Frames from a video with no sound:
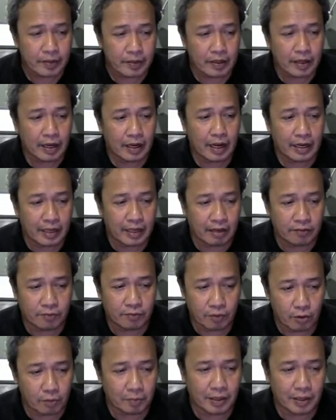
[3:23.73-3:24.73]
and then
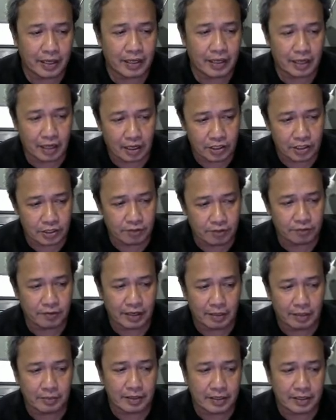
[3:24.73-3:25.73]
followed by the larger
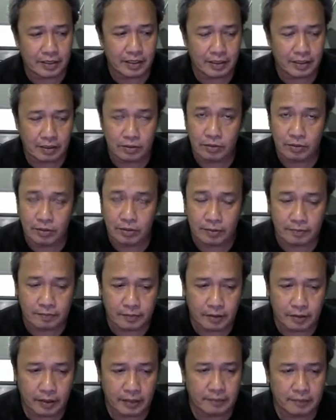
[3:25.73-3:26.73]
fragments and so on.
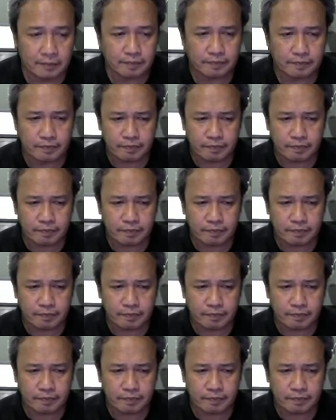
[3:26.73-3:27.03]
All right.